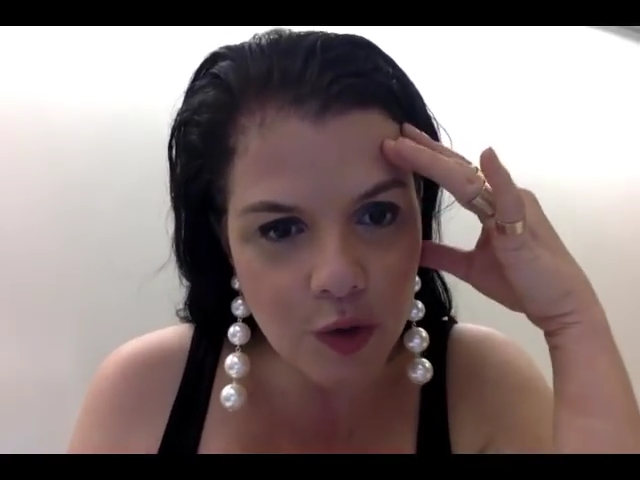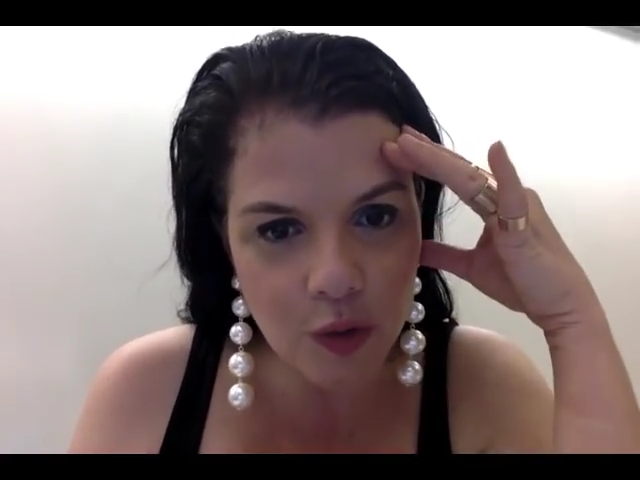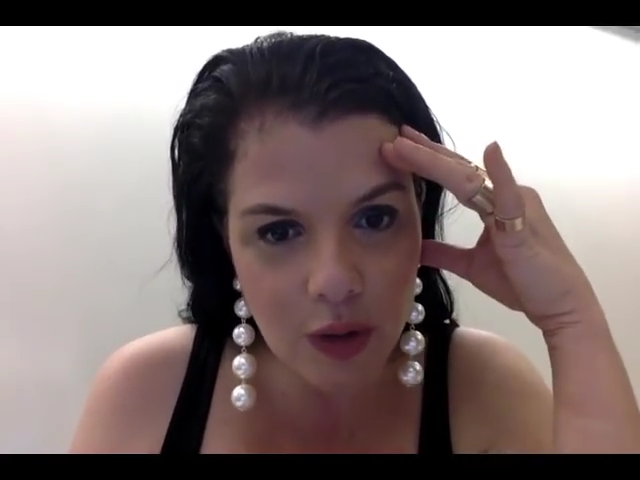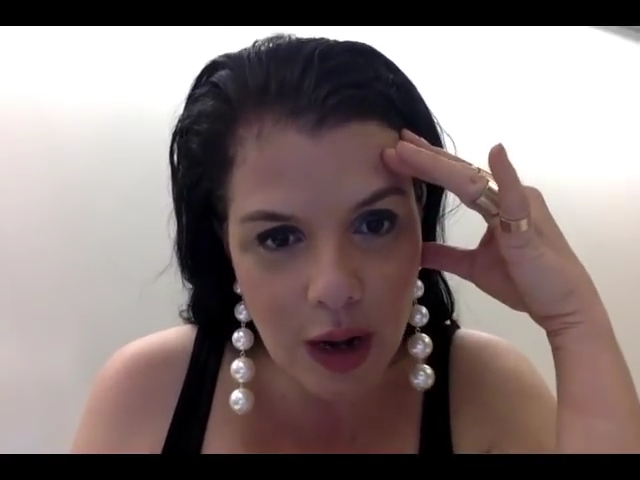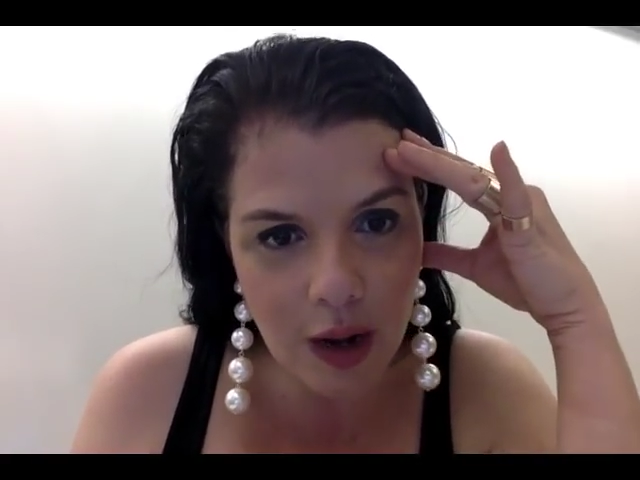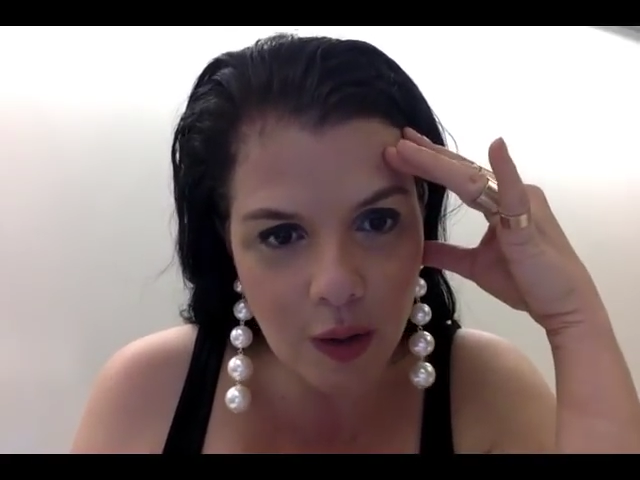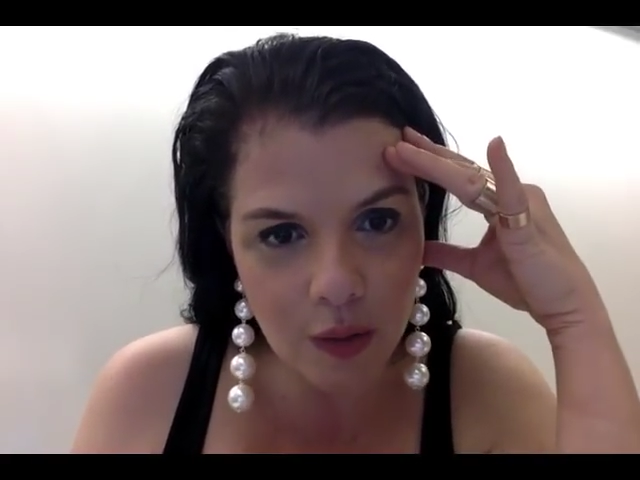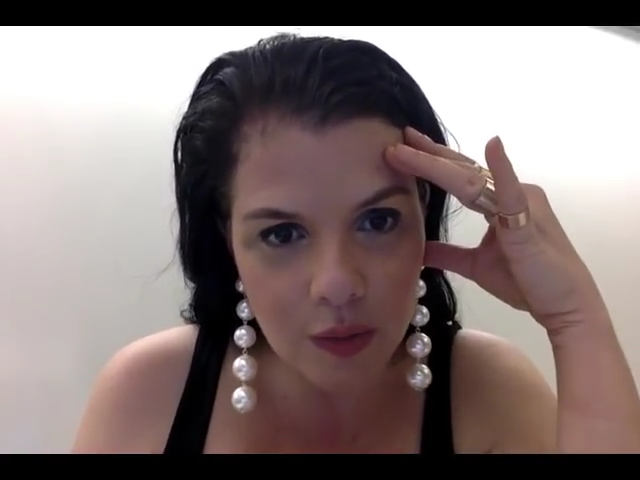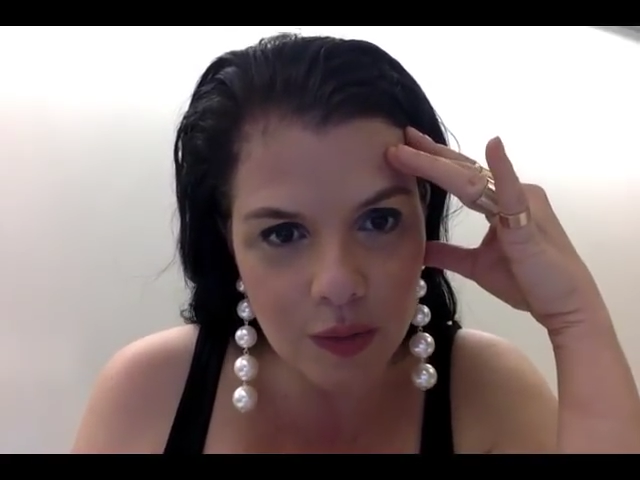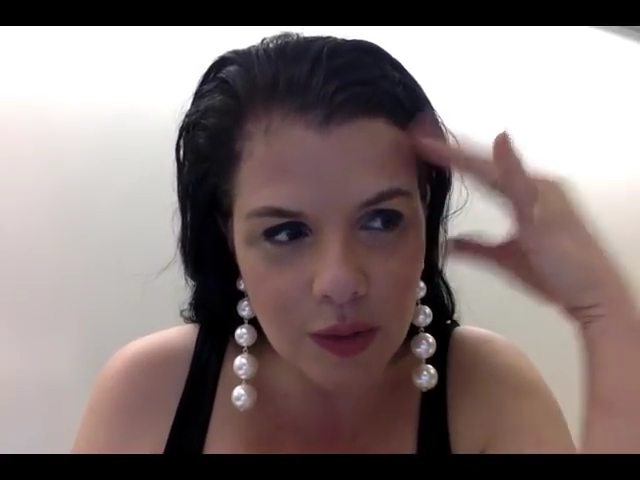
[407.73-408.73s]

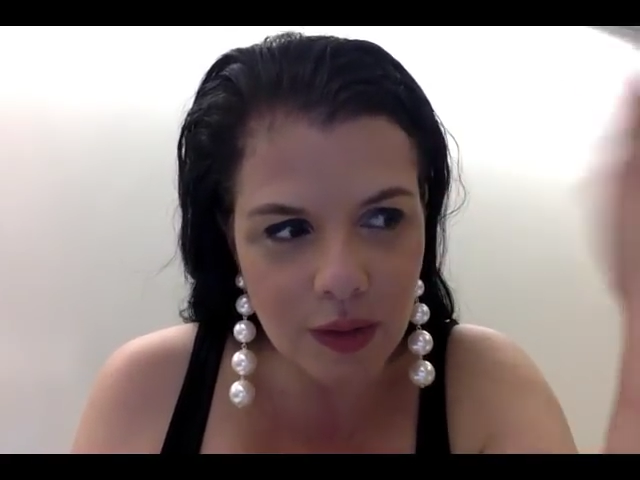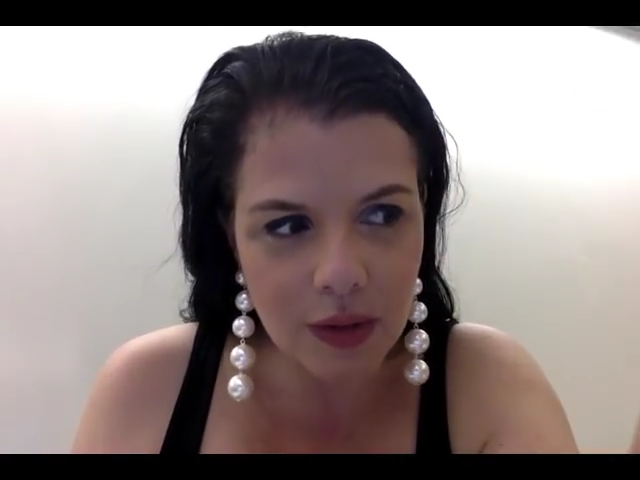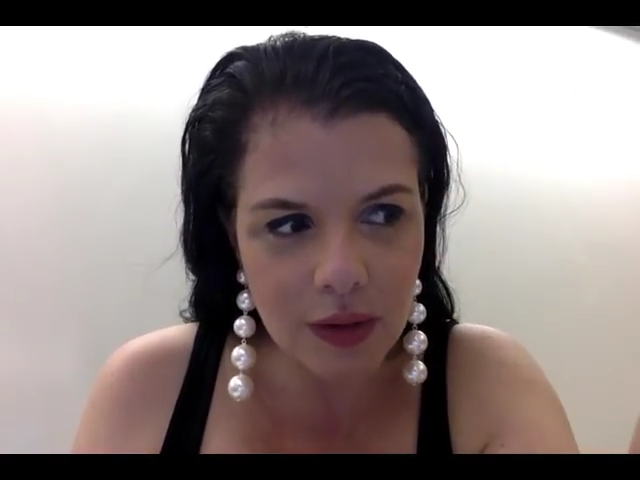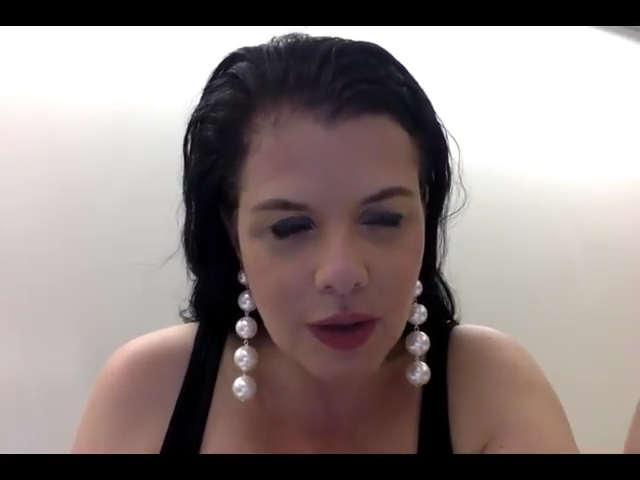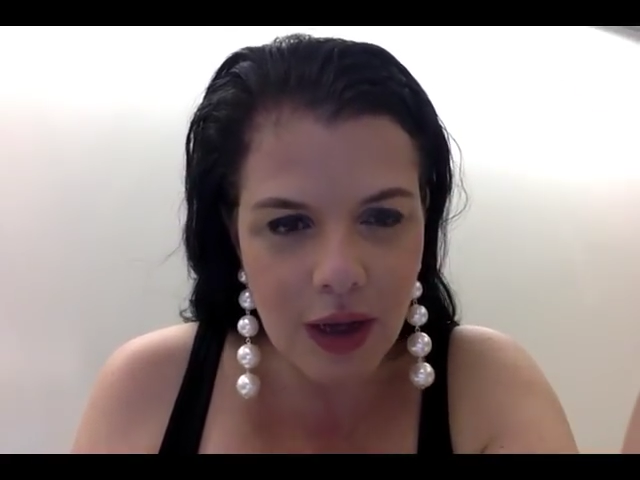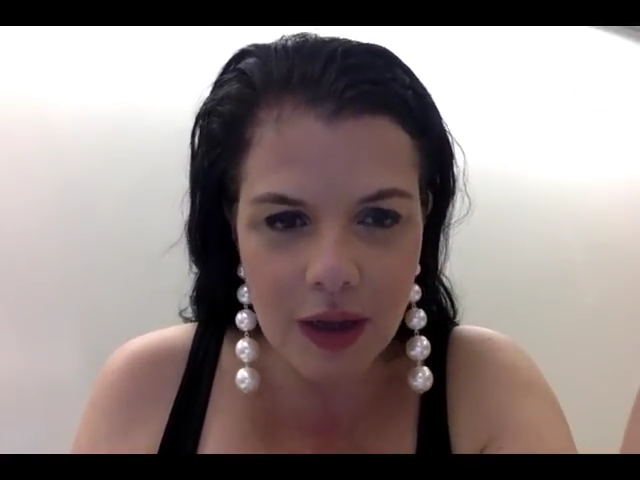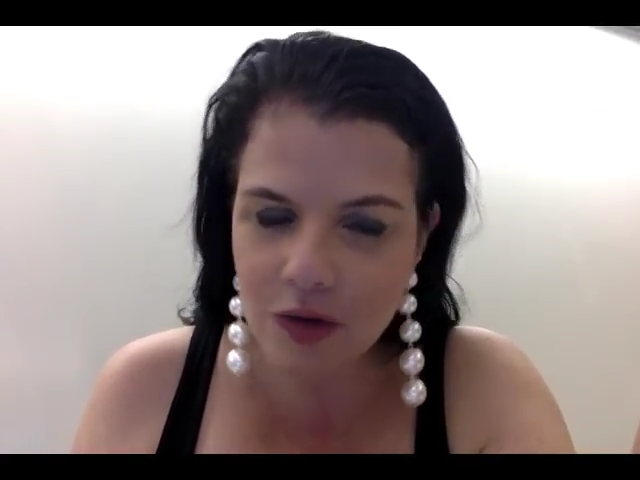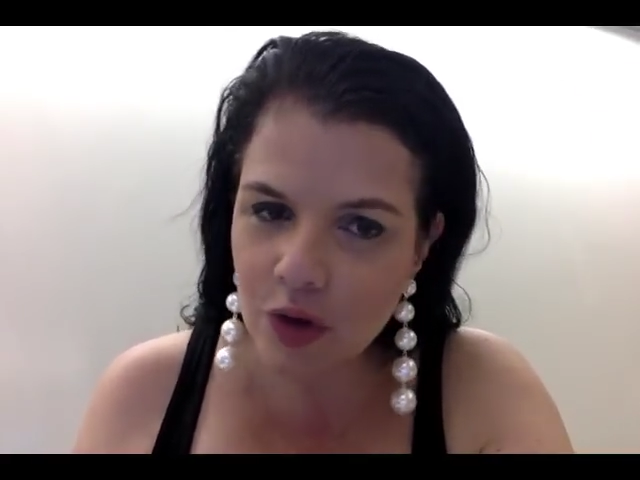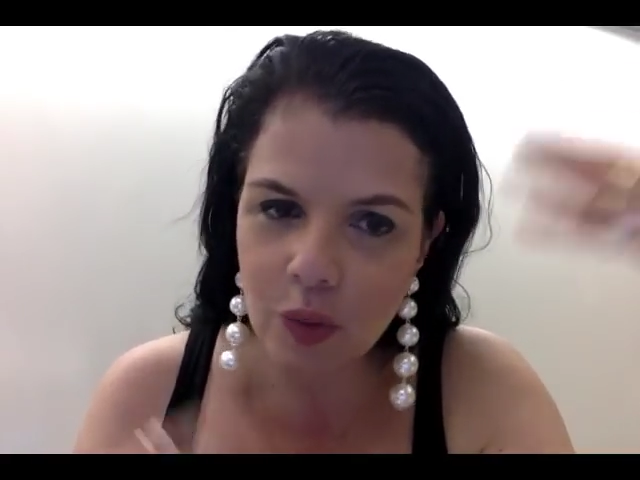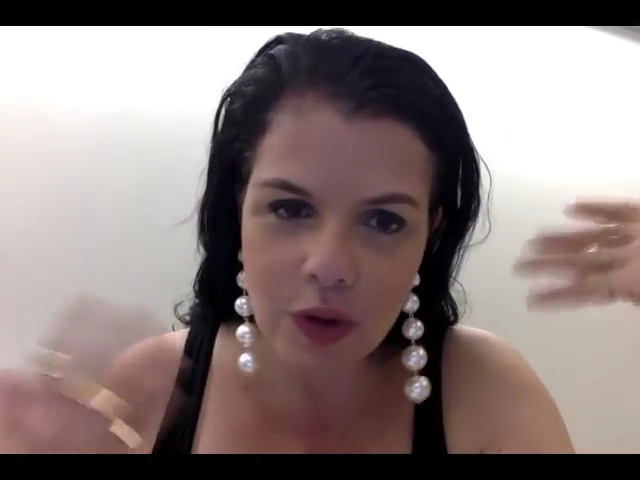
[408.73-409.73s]
now
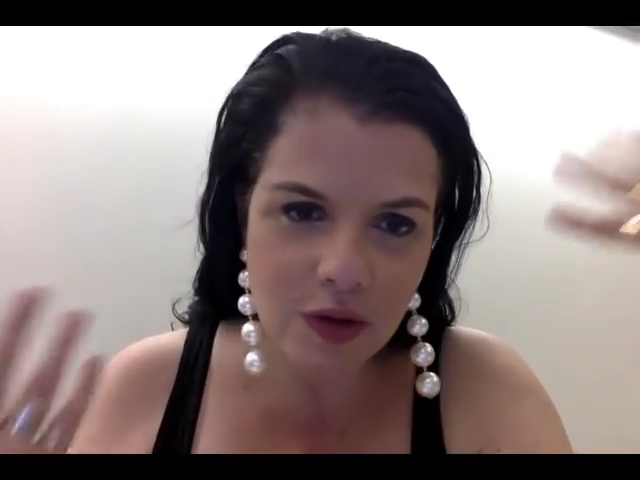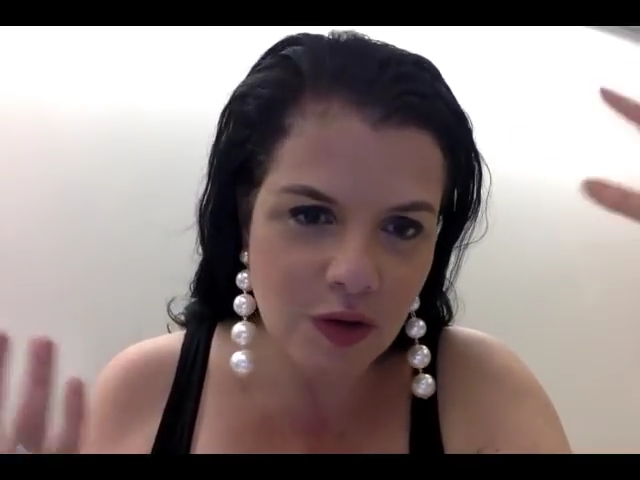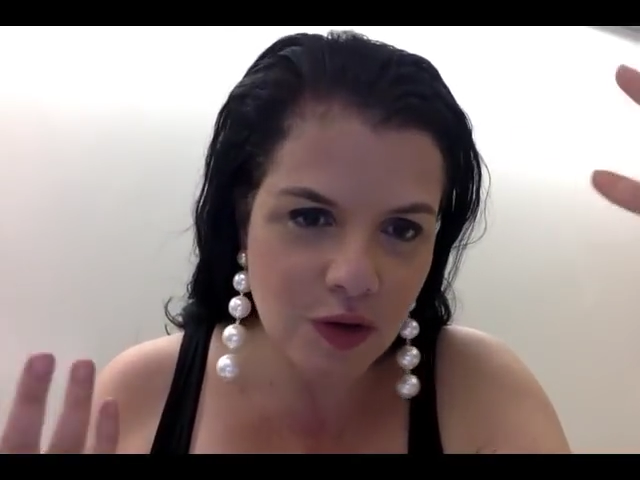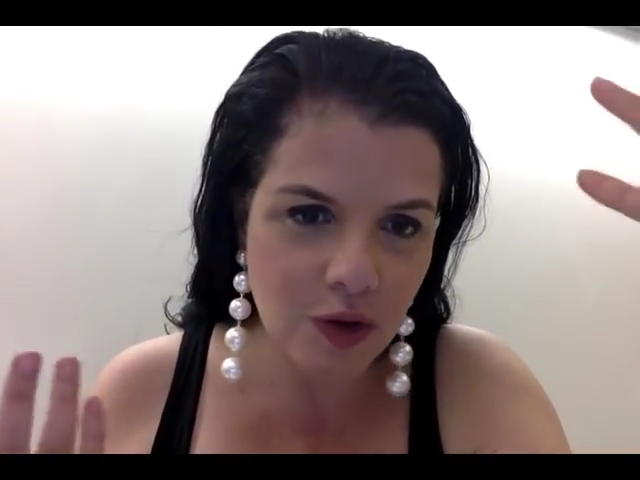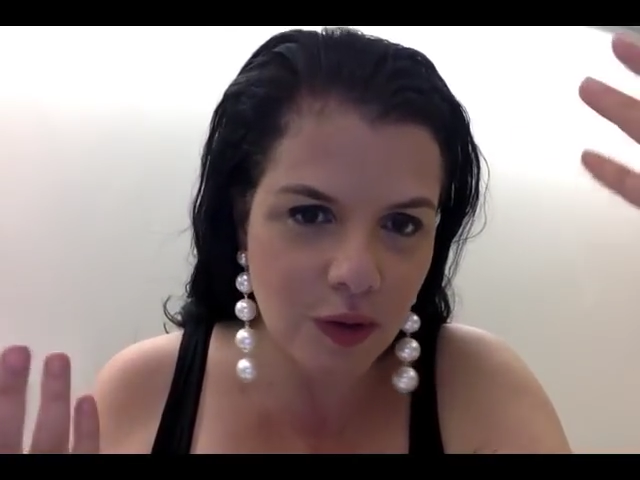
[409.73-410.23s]
she wants to,